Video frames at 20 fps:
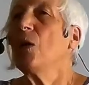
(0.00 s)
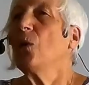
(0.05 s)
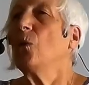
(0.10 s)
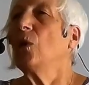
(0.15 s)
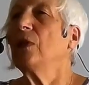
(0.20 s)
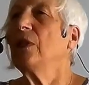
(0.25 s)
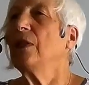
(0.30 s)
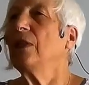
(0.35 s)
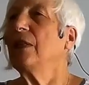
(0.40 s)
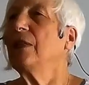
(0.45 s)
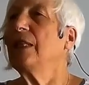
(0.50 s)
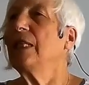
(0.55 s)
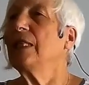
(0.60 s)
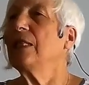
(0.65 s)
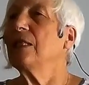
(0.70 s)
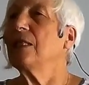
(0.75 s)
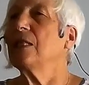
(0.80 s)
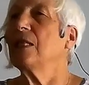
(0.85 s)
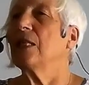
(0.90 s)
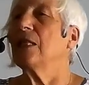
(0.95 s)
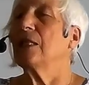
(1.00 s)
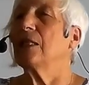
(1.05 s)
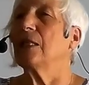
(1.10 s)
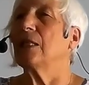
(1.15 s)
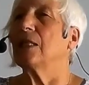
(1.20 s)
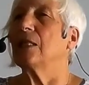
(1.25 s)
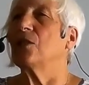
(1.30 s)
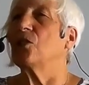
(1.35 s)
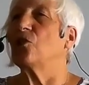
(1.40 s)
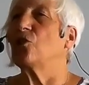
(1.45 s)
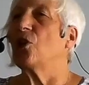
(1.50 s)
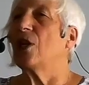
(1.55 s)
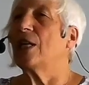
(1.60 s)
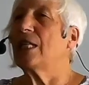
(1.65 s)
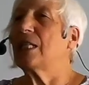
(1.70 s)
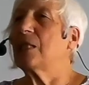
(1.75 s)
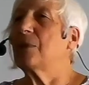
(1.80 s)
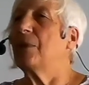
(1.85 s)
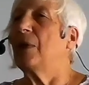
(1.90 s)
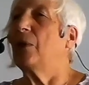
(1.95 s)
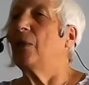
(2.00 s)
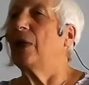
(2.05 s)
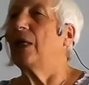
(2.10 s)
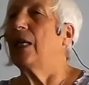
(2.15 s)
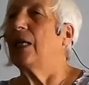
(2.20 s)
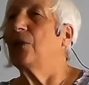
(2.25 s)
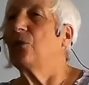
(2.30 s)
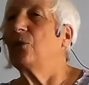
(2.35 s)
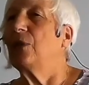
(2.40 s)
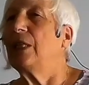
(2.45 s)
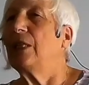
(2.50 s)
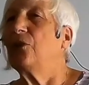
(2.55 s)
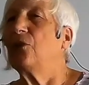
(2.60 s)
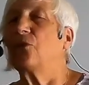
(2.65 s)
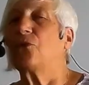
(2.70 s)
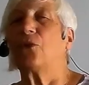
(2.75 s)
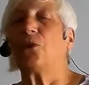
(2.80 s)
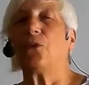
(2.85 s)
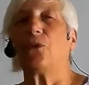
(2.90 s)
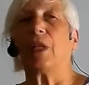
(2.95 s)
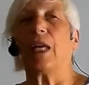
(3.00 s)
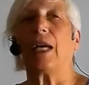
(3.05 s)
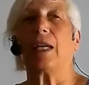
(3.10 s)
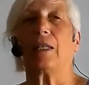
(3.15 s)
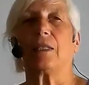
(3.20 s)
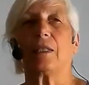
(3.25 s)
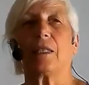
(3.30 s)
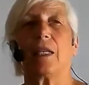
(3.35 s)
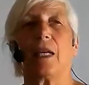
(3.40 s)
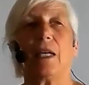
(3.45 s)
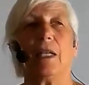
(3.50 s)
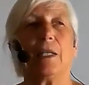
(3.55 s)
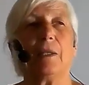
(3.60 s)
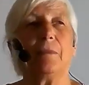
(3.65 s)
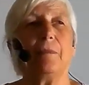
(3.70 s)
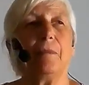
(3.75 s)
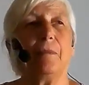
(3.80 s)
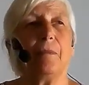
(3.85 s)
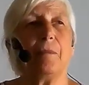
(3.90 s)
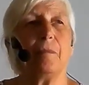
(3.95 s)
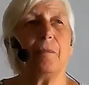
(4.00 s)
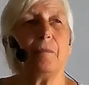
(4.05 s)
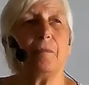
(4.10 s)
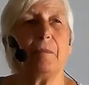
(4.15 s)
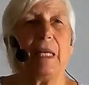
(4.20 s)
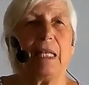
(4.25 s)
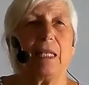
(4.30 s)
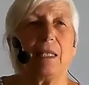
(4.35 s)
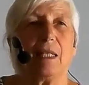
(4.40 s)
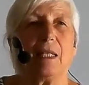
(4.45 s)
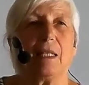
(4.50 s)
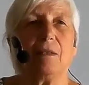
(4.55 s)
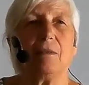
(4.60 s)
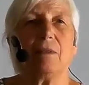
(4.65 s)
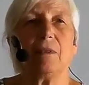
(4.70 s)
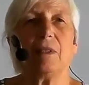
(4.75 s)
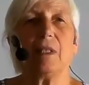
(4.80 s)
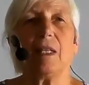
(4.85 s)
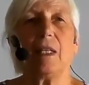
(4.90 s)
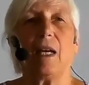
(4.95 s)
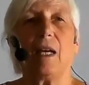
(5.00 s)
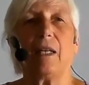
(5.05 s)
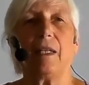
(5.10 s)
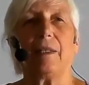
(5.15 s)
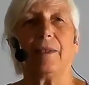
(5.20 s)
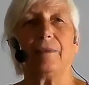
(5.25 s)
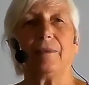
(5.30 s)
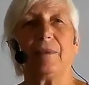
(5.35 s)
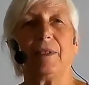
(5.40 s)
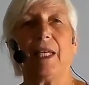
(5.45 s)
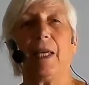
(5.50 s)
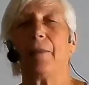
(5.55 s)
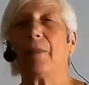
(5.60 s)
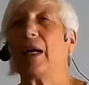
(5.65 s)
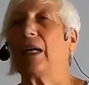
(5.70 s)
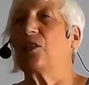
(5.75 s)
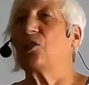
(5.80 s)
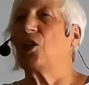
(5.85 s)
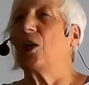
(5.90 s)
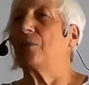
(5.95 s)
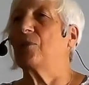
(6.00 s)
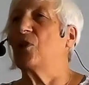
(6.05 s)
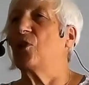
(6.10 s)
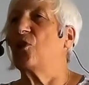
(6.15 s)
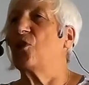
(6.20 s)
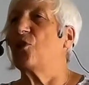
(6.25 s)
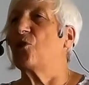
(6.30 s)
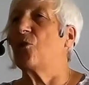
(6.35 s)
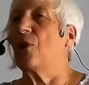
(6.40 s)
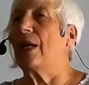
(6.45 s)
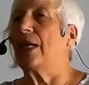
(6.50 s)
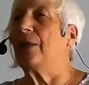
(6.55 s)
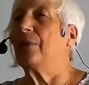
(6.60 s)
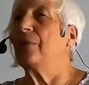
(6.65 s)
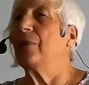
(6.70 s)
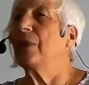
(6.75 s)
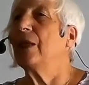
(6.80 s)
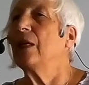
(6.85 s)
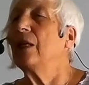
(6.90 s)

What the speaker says: One of the things that strikes me when I read through that bit in Nehemiah chapter 3,